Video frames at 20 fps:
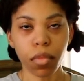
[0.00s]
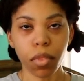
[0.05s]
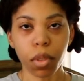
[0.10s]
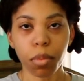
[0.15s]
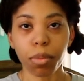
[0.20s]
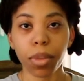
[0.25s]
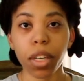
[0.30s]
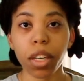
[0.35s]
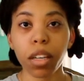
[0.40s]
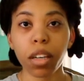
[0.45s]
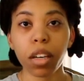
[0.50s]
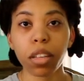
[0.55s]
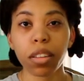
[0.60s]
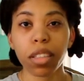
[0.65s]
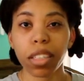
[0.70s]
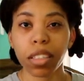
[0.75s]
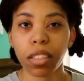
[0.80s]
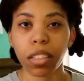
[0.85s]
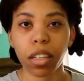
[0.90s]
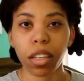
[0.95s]
being
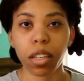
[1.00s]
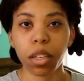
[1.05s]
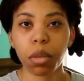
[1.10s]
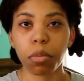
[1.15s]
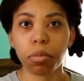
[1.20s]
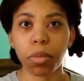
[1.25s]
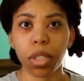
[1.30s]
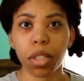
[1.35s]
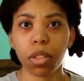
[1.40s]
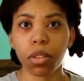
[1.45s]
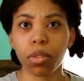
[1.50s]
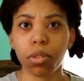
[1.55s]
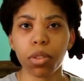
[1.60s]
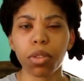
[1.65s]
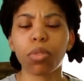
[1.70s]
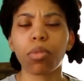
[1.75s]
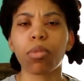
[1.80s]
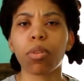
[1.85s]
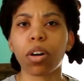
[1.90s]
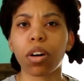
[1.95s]
authentic and being who
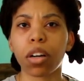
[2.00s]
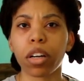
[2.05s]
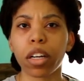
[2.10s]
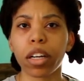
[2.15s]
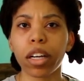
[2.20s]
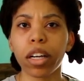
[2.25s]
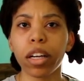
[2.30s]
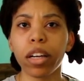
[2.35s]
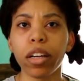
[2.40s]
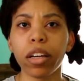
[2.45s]
you are,